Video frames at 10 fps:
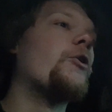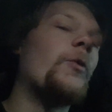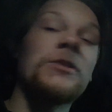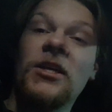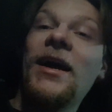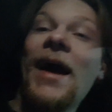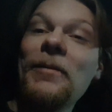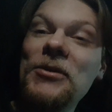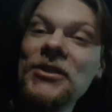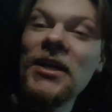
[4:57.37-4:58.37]
what's going to
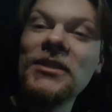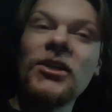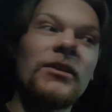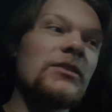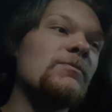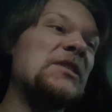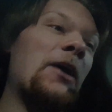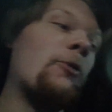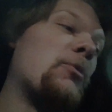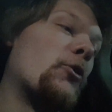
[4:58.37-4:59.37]
happen is that it's going to
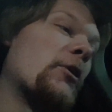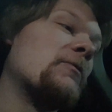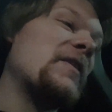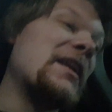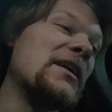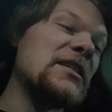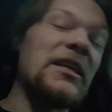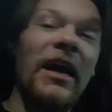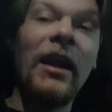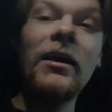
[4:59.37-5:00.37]
downpour in Phoenix
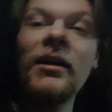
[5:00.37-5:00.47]
again.